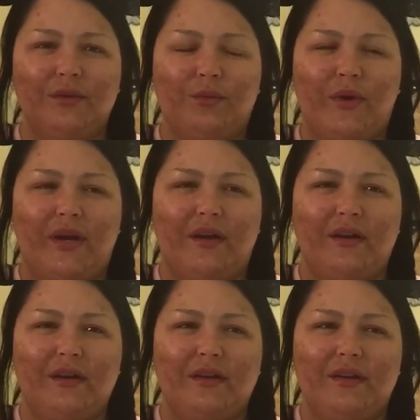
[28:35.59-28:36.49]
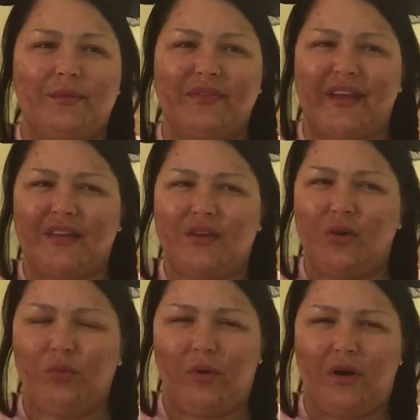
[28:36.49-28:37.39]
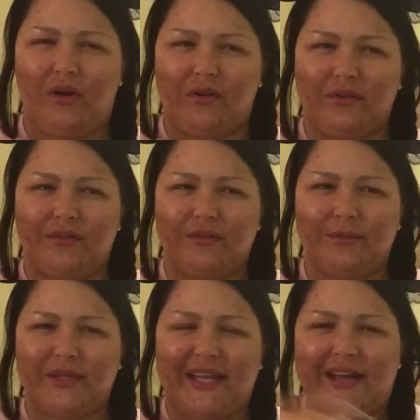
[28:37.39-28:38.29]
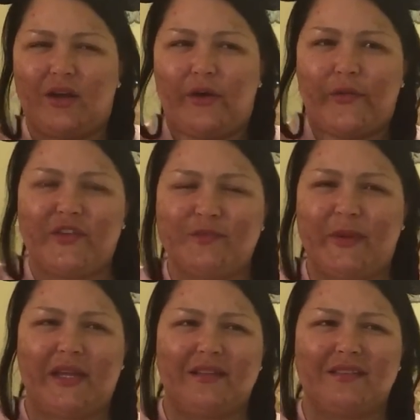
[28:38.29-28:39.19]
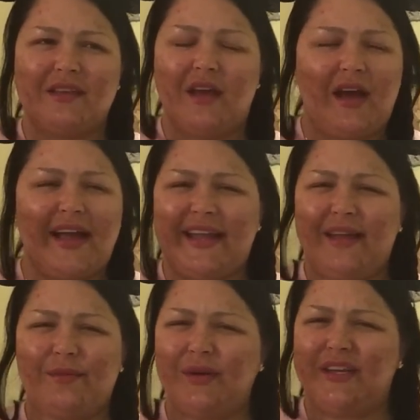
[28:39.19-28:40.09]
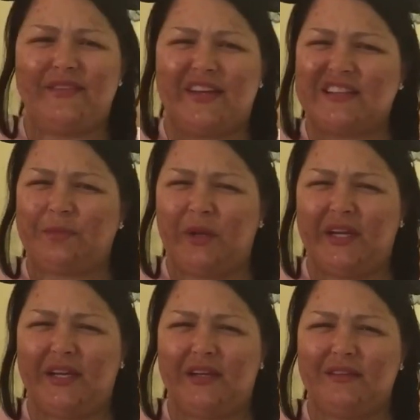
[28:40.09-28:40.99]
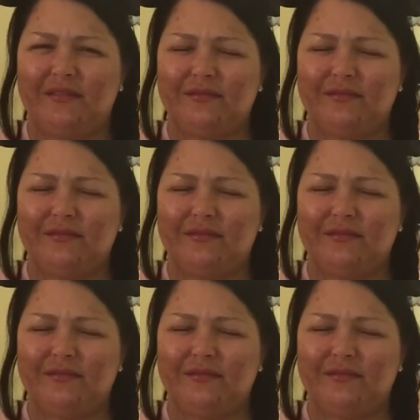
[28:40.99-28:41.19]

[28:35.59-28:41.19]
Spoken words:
where it was like no walls, but they had all these pins. I can't really even explain it.